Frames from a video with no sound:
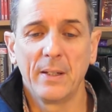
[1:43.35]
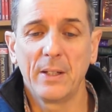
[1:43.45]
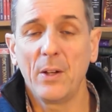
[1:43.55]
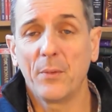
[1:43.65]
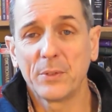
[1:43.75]

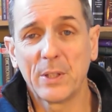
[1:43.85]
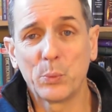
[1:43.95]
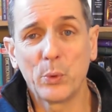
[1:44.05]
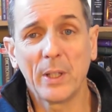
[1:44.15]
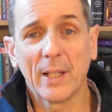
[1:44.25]
And he obviously
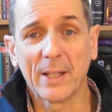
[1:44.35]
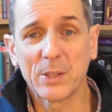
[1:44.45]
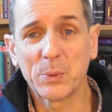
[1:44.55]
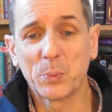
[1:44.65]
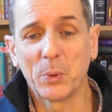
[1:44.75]

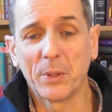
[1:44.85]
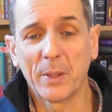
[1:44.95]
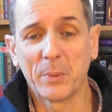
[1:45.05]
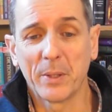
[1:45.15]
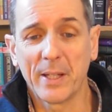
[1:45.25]
realized what
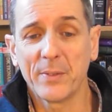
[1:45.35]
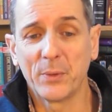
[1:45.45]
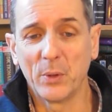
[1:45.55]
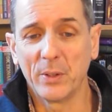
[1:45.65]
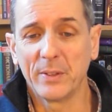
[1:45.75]
they were there
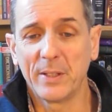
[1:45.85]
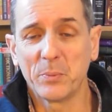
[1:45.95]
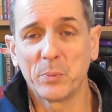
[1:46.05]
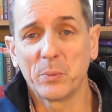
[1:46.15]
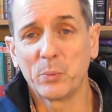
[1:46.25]
for. He
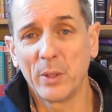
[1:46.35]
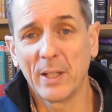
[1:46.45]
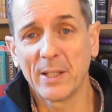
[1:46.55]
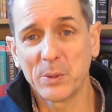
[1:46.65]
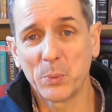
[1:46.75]

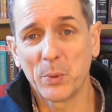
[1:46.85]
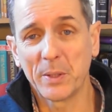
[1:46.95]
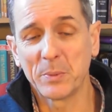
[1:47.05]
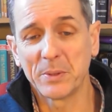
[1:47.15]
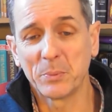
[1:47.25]
realized what
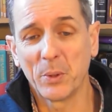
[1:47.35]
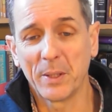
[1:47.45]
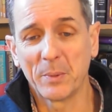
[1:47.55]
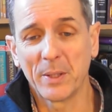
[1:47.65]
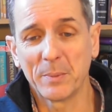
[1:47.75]
he was what
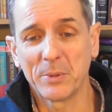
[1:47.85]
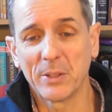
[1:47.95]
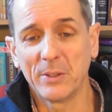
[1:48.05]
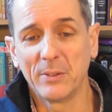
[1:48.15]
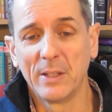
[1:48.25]
they were up
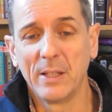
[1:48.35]
to.